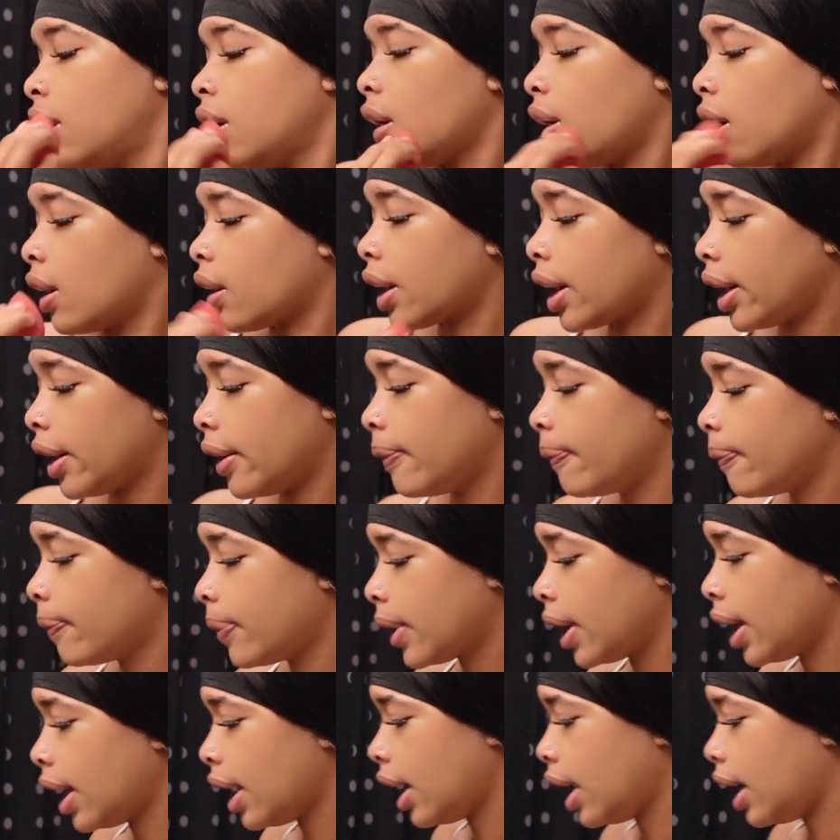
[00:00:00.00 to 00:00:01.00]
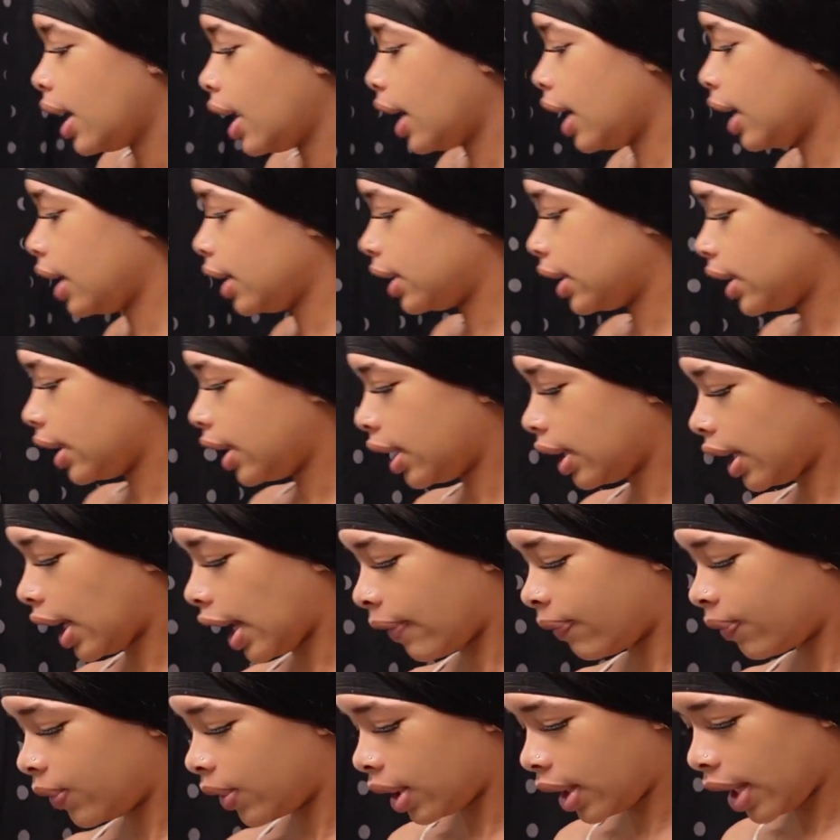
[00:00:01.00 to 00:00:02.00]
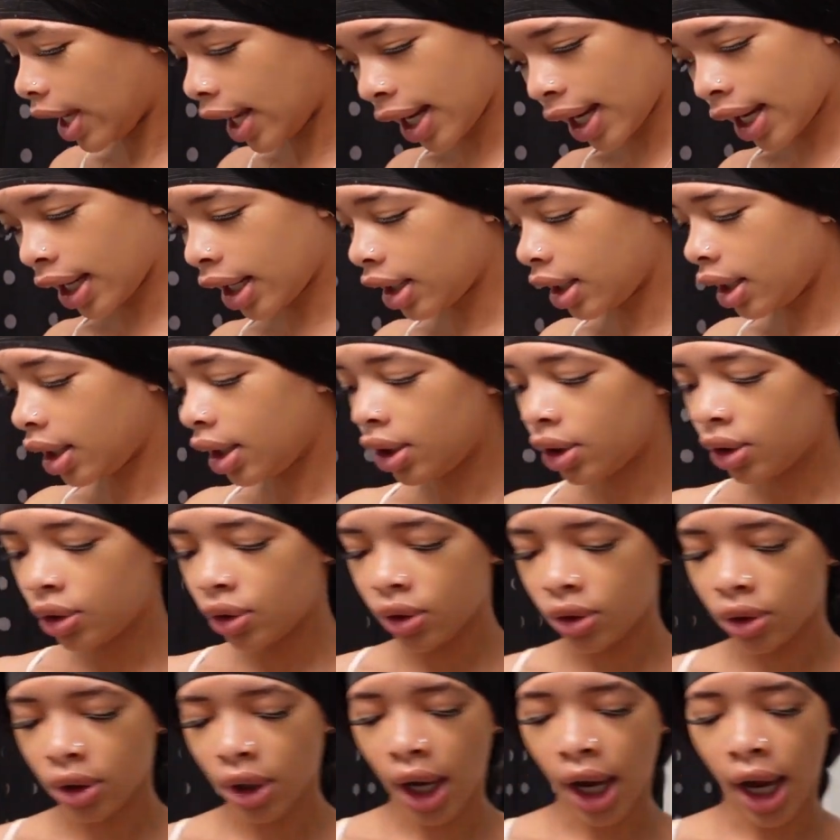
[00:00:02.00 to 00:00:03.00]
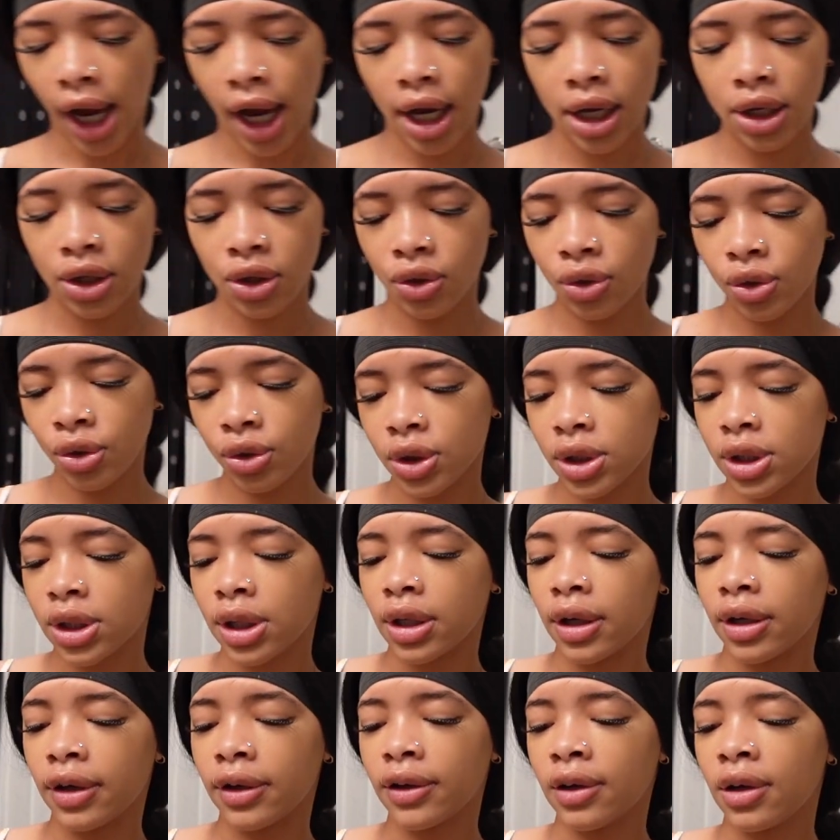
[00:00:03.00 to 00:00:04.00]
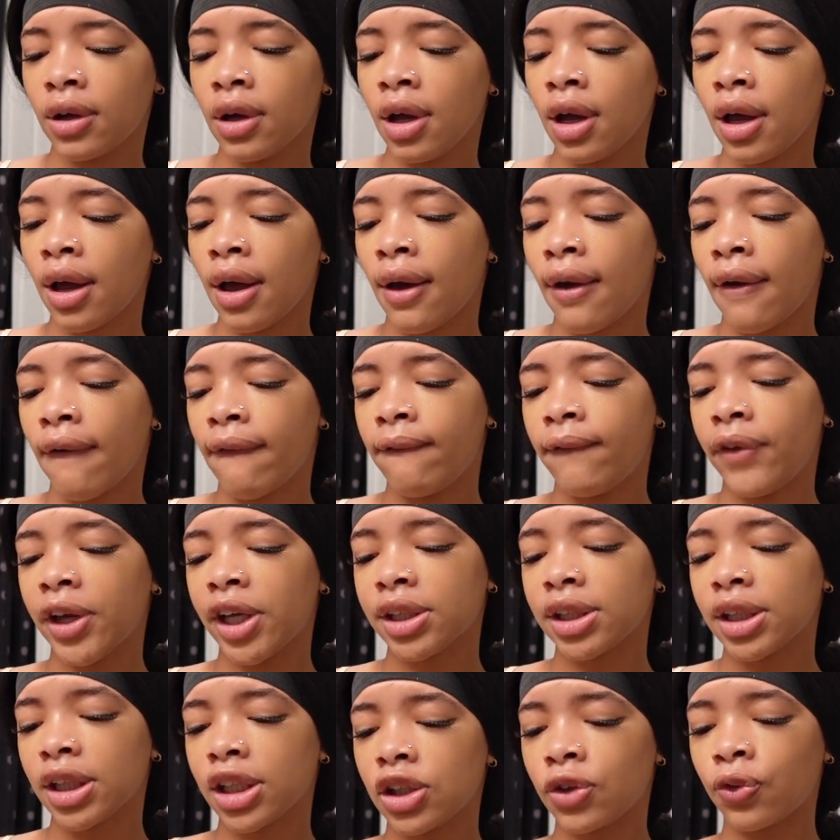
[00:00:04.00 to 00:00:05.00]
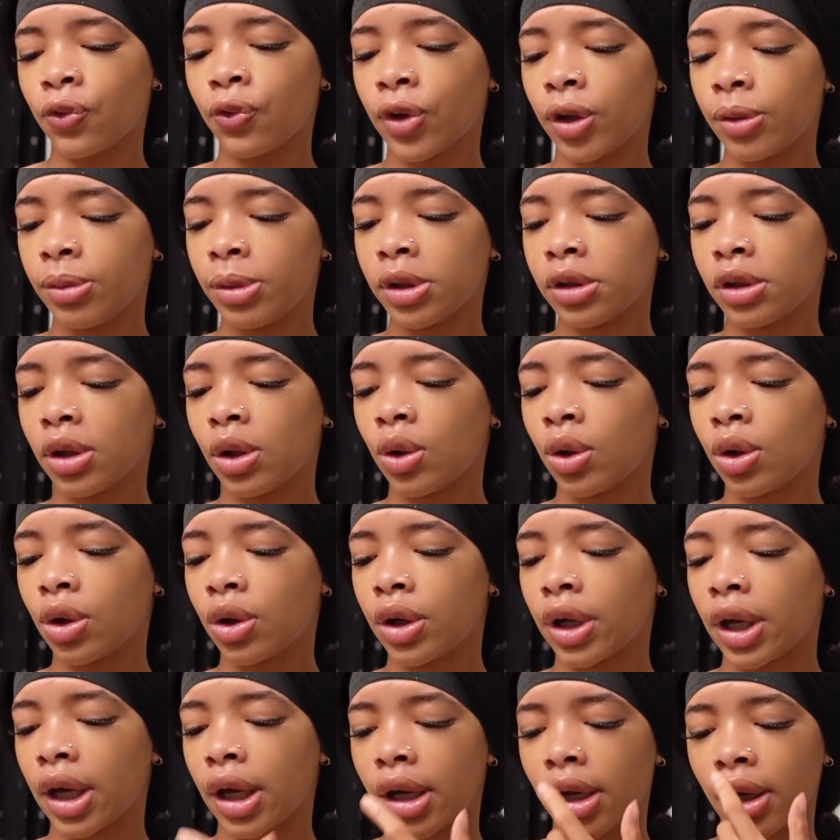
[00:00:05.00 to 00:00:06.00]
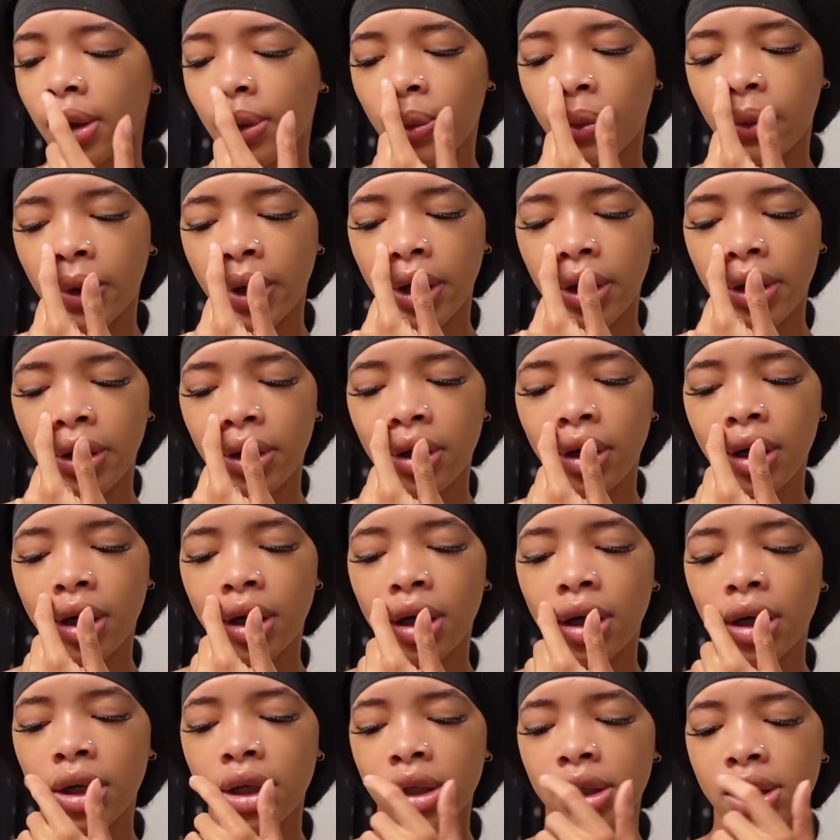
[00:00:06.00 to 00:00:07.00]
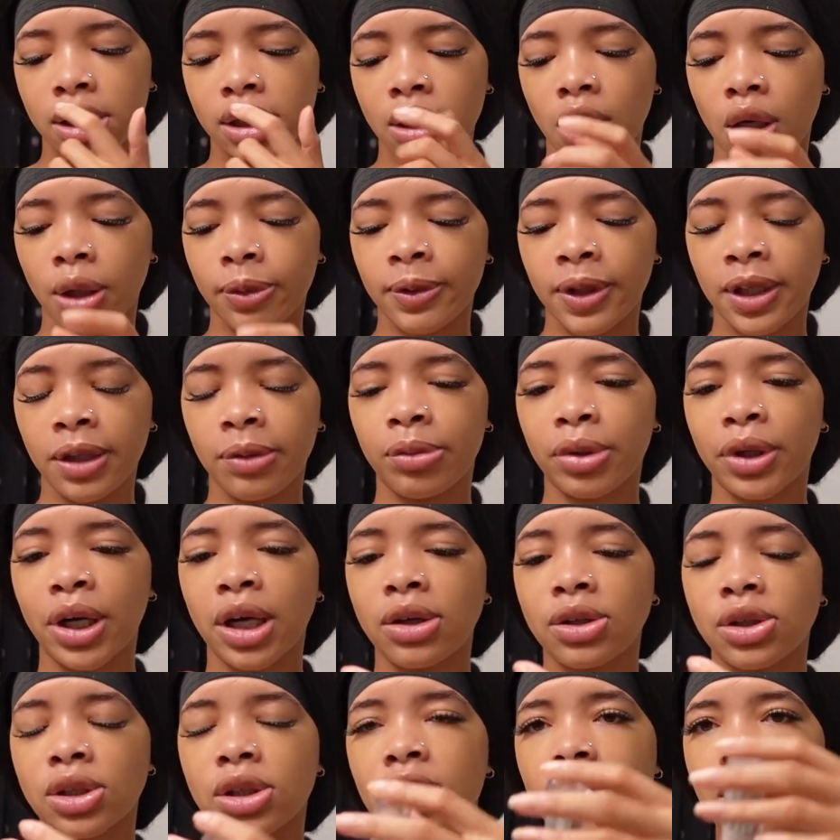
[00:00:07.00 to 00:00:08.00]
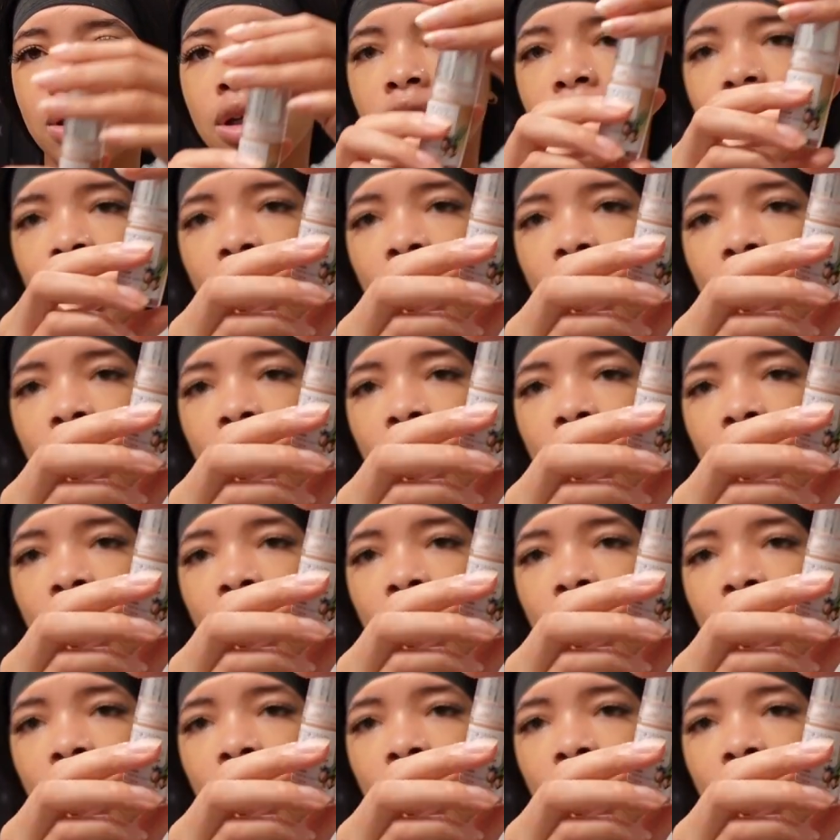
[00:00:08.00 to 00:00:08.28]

Okay, and then after that, I use the Physics Formula Organic Wear Sculpting Bronzer.